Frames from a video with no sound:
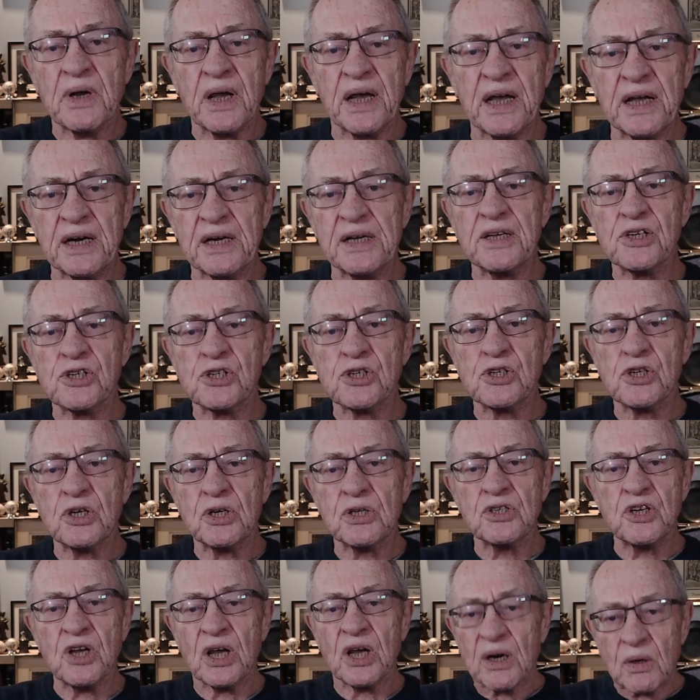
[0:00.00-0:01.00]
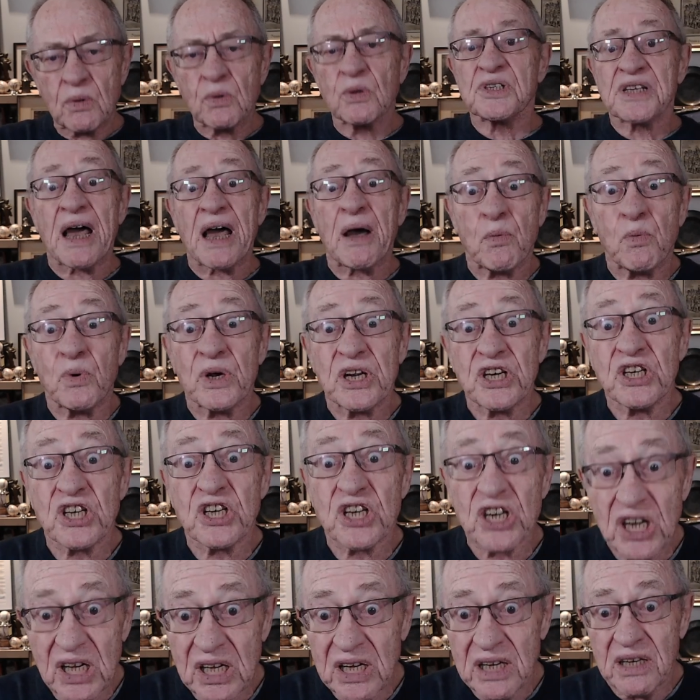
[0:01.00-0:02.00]
and his generals, and we
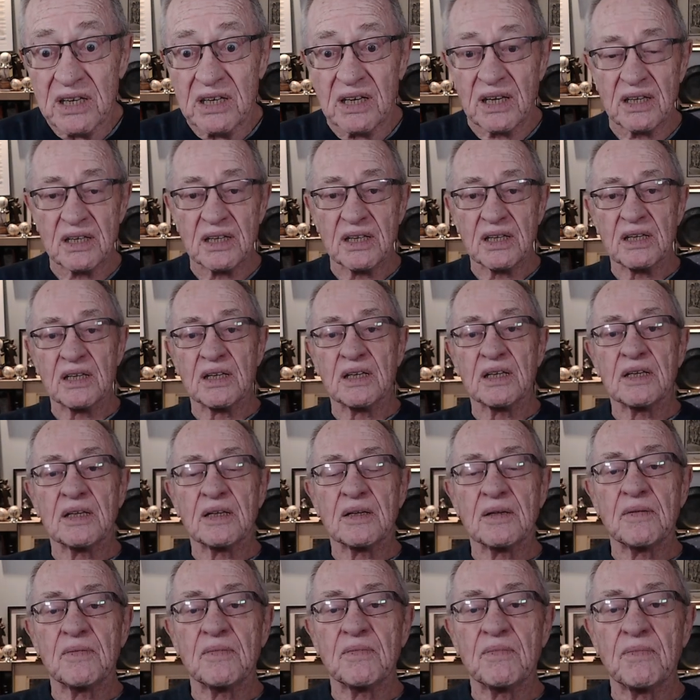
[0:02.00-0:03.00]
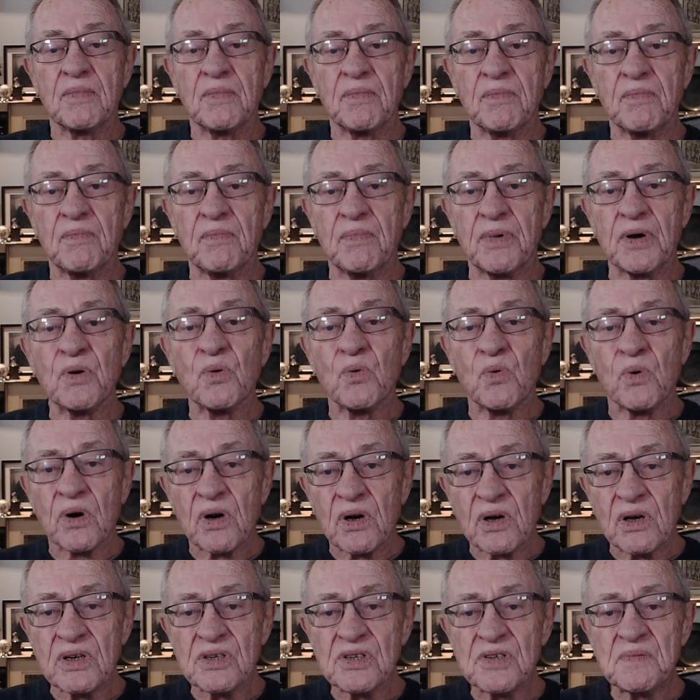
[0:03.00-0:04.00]
should. But
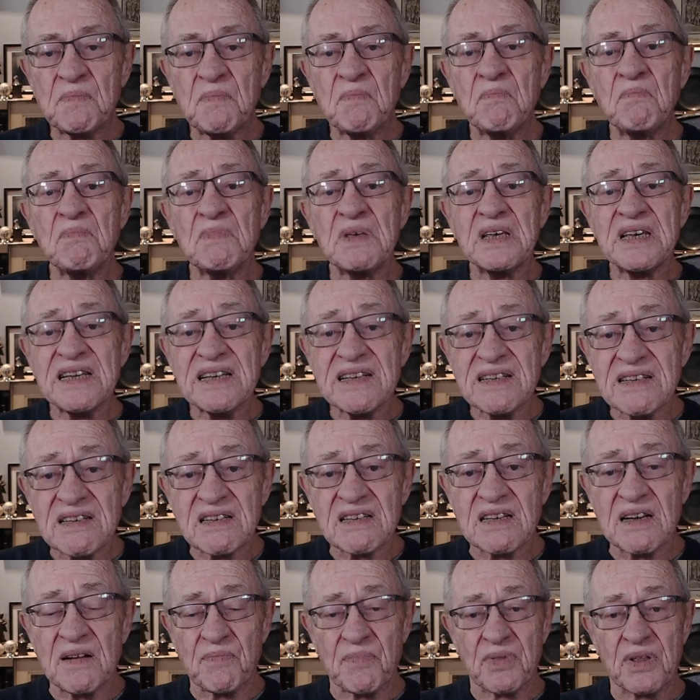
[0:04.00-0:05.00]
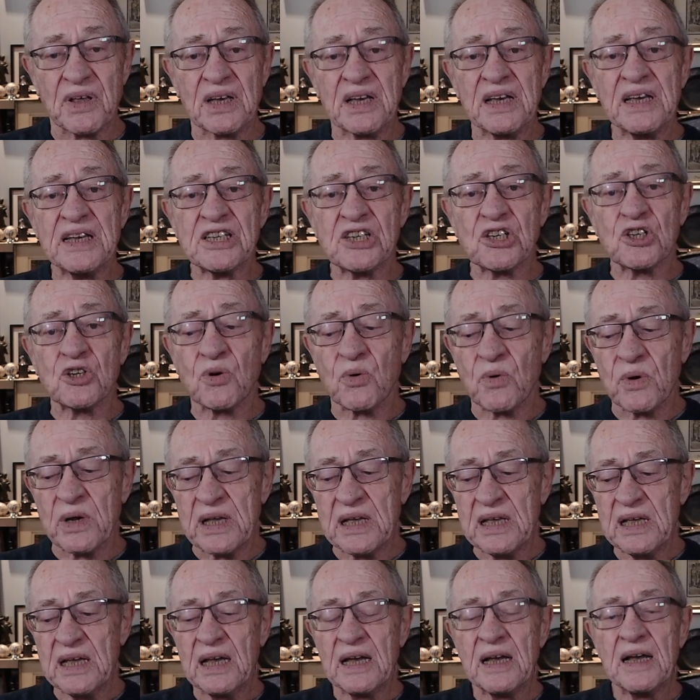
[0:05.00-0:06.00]
words mean something.
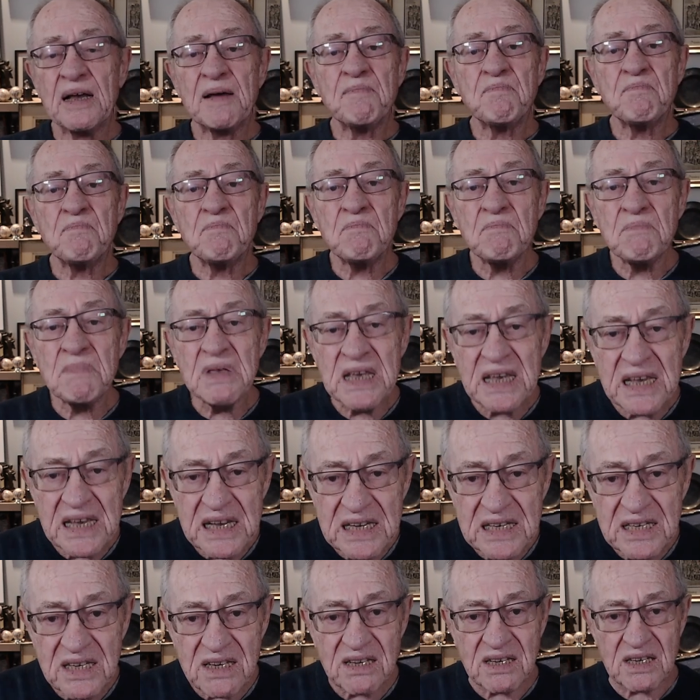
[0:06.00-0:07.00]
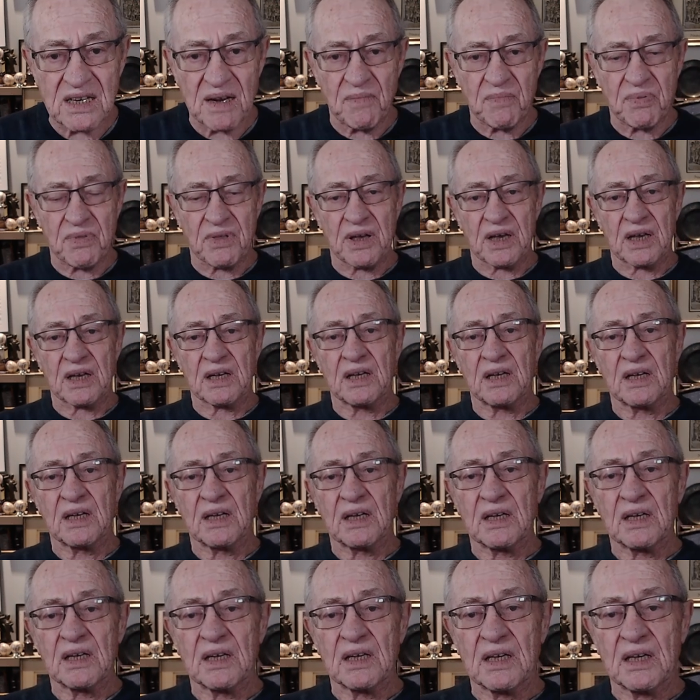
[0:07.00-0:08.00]
History means something.
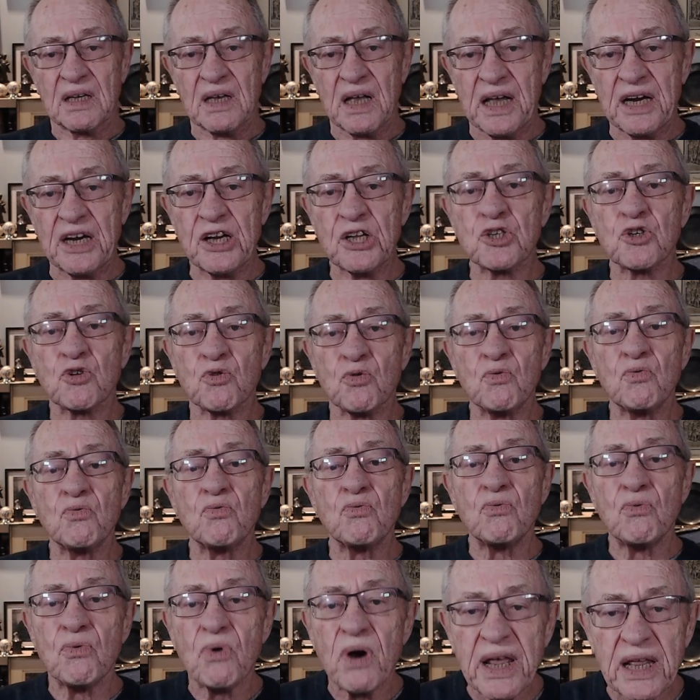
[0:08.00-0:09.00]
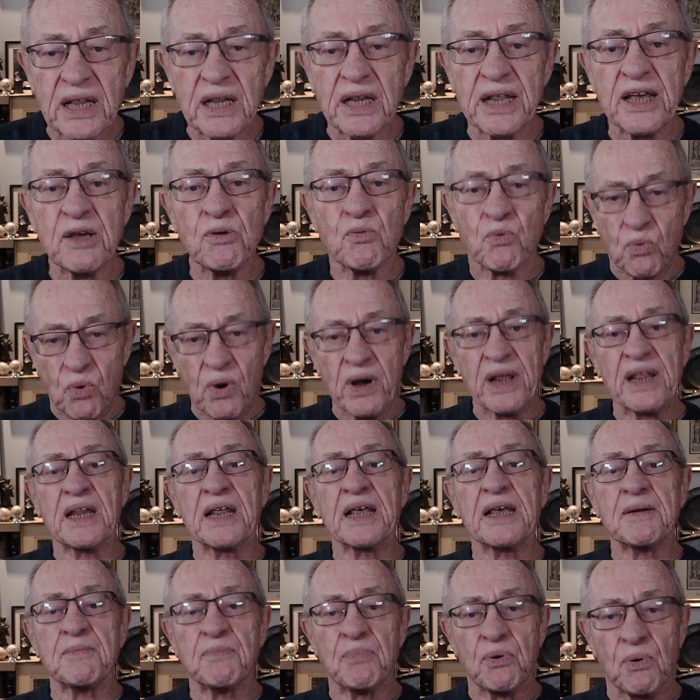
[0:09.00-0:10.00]
And it's really,
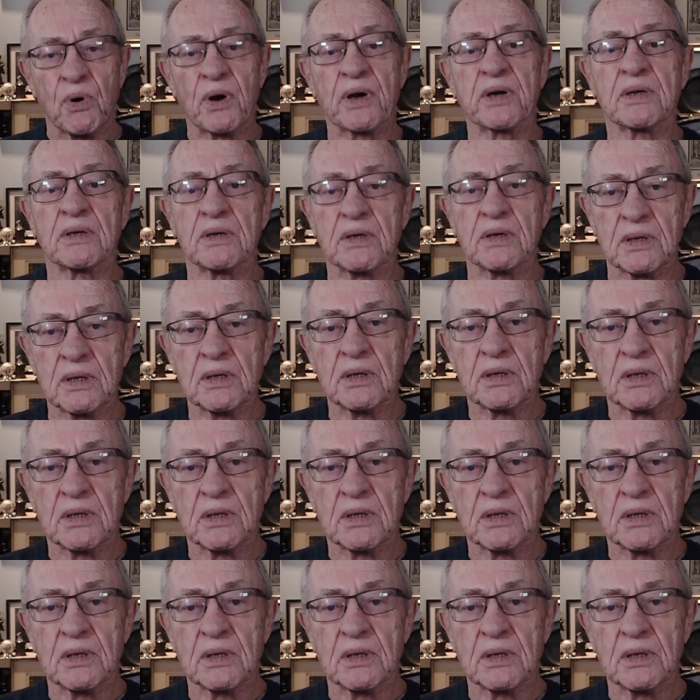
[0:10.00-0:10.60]
really important